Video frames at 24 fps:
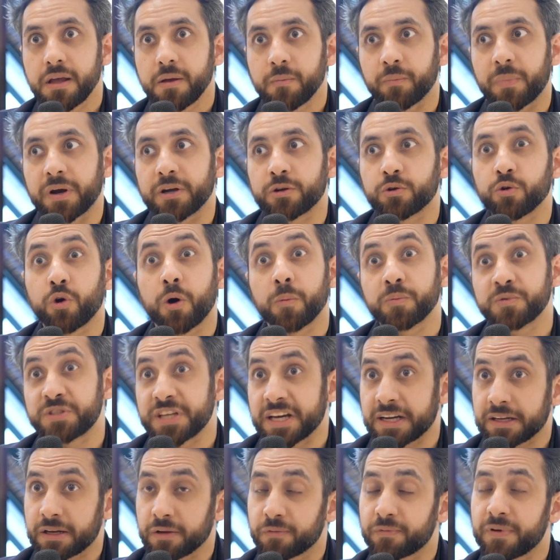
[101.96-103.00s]
But to
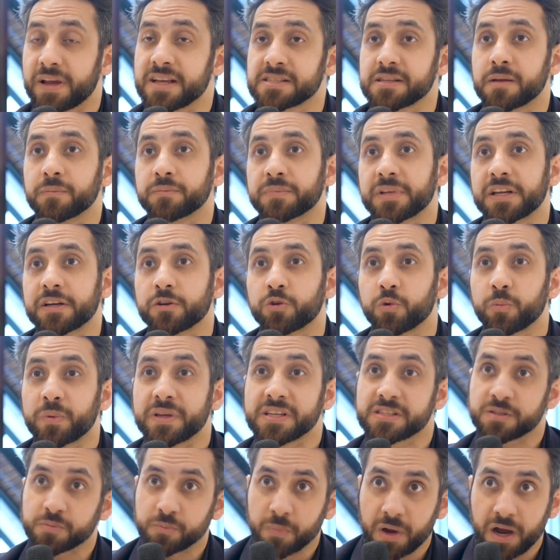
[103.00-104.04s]
objectify something to
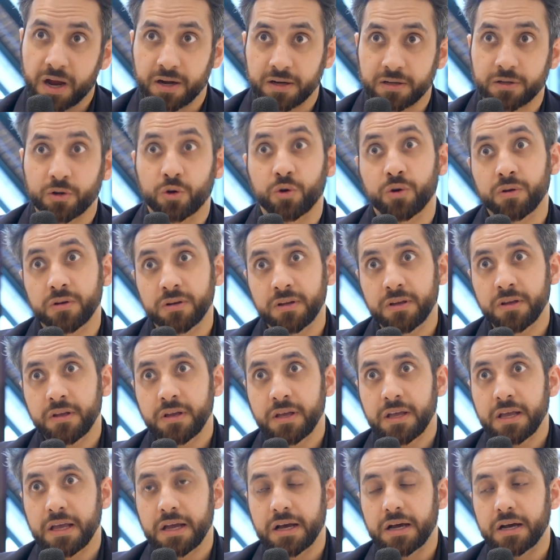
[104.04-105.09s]
be smart,
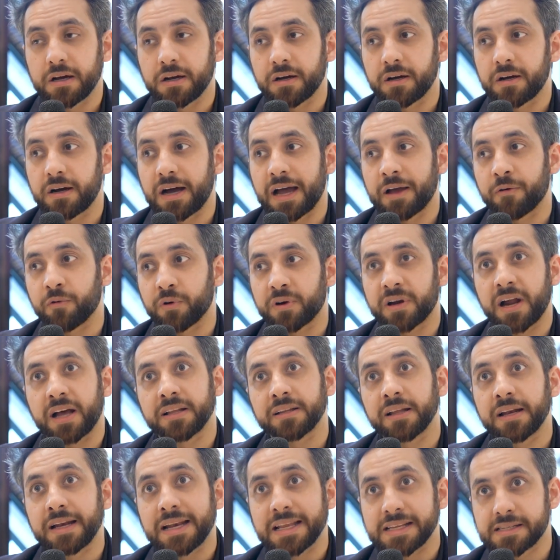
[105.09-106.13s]
I would
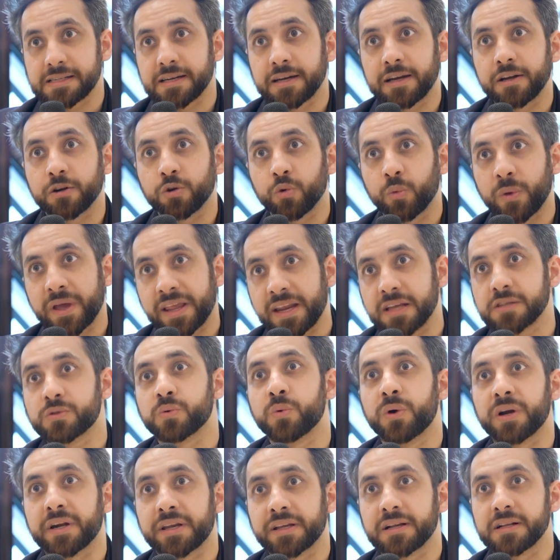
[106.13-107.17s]
rather list it into various
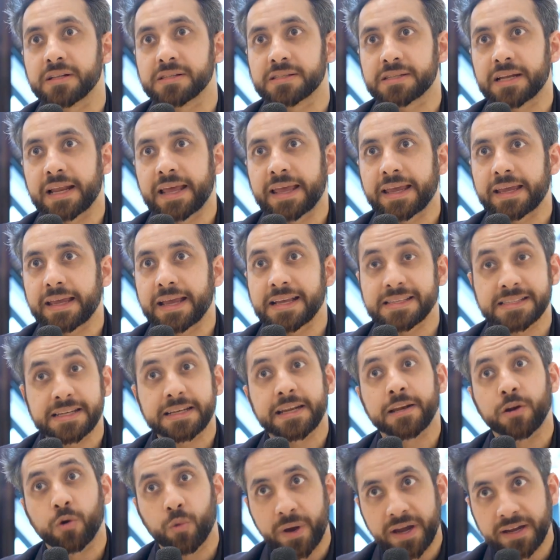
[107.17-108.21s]
verticals like, is it
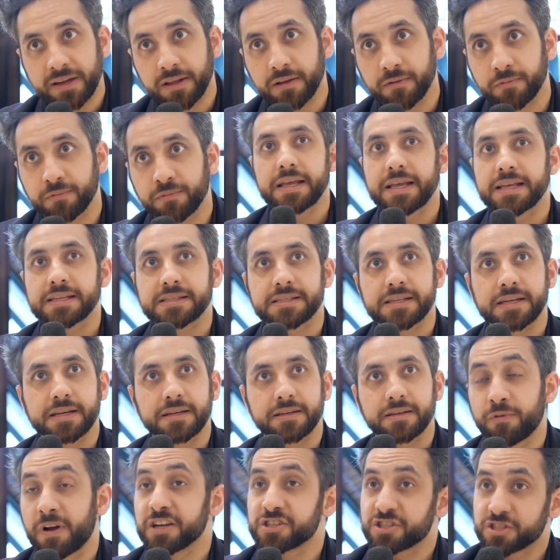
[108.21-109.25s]
innovative? Is
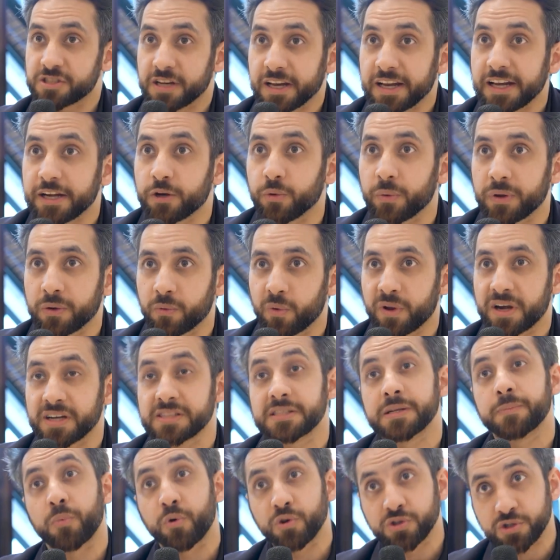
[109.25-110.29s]
it functionally doing what it's
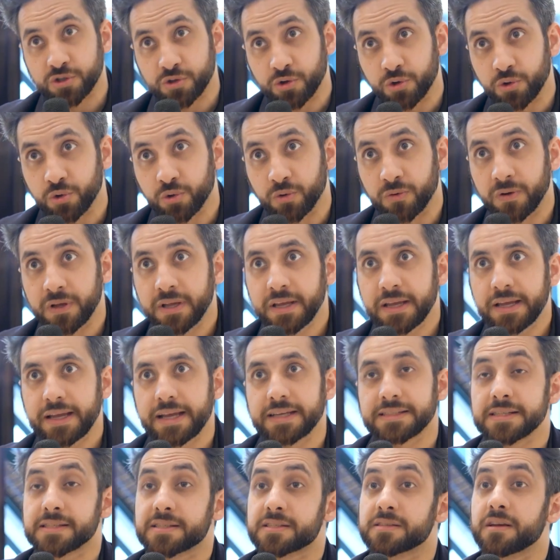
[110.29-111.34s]
supposed to do?
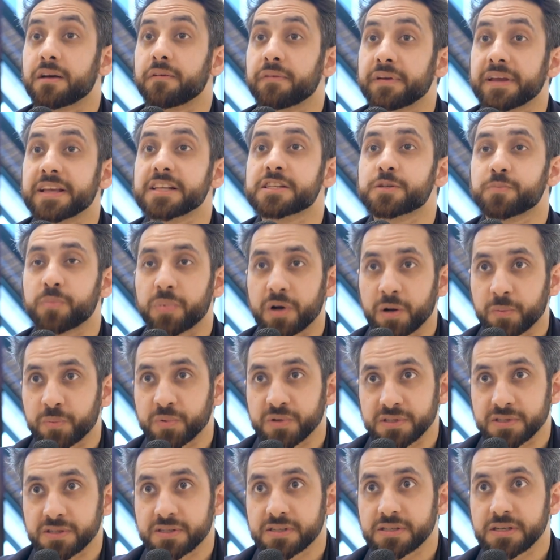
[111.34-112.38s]
Is it serving its
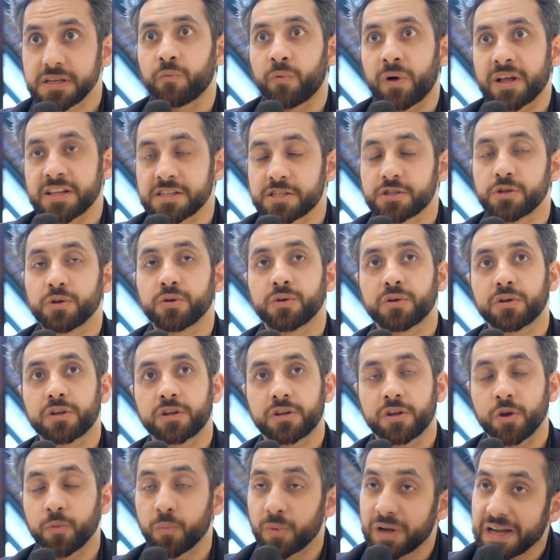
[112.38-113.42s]
purpose? Once you
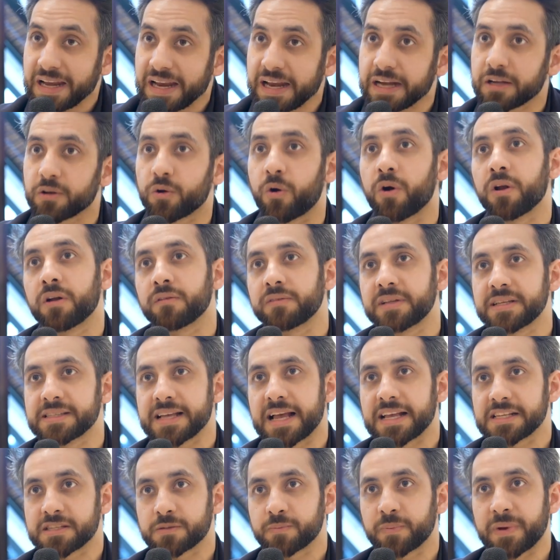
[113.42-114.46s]
accumulate all of these
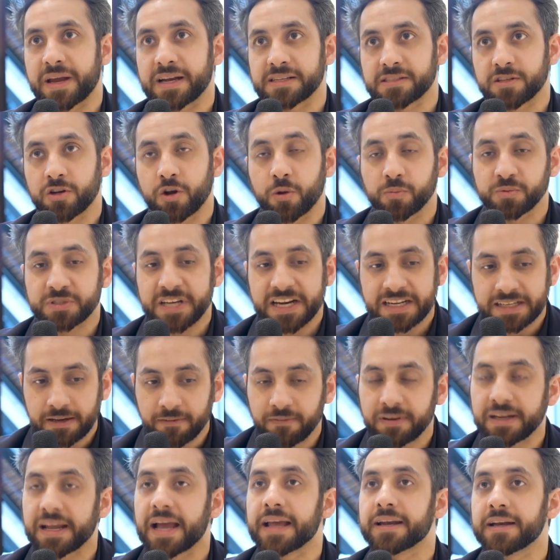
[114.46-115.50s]
aspects and
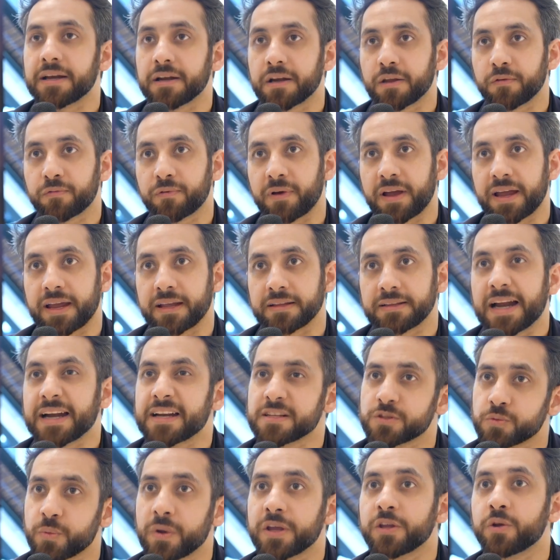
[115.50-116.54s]
objectively identify, that
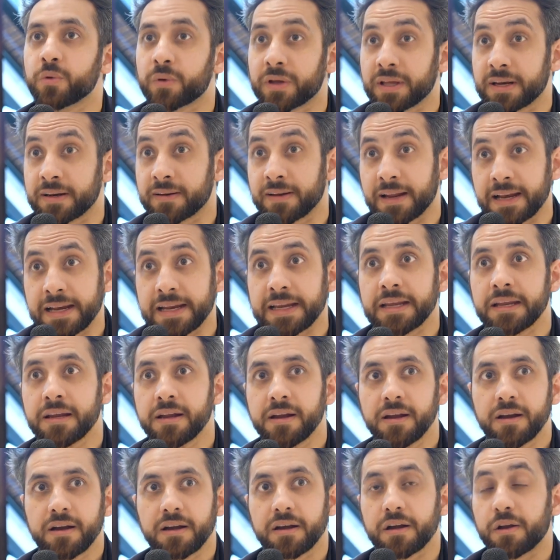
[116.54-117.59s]
is where you can really
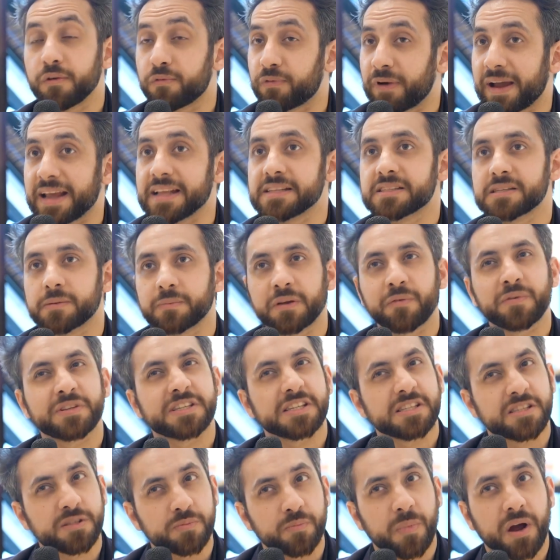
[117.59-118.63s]
define something which
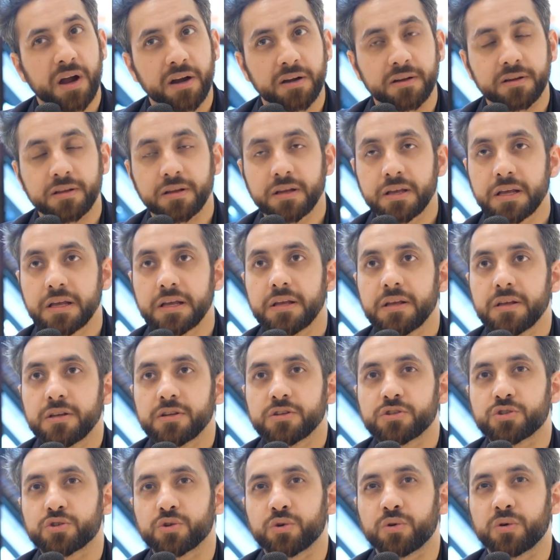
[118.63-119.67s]
is smart.
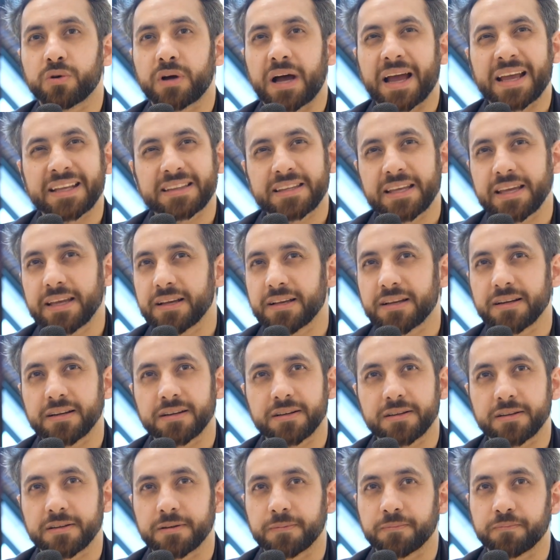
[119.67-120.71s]
So I think
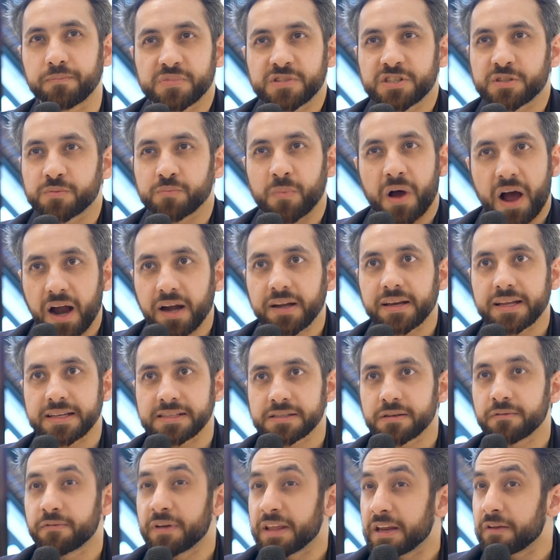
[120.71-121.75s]
smart
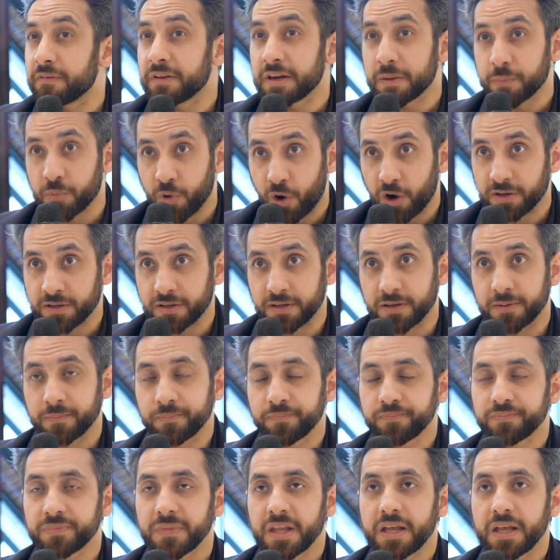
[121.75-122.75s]
is a very, very broad term.